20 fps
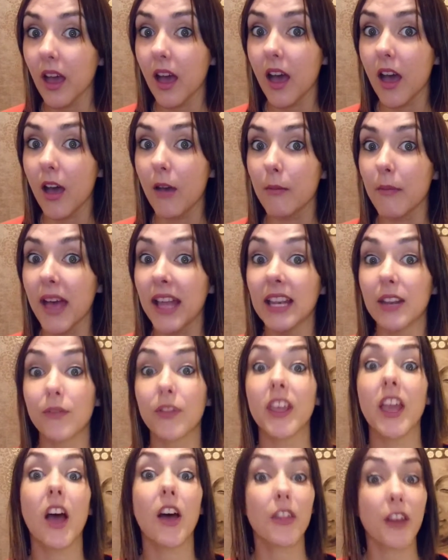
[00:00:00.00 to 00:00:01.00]
And
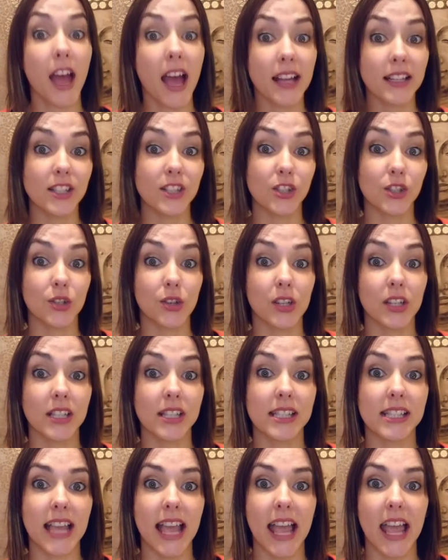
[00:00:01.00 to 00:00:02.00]
if the other actor's doing
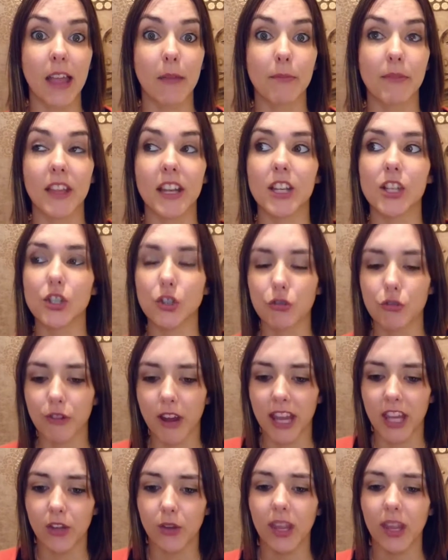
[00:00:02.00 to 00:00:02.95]
the same, then it's great.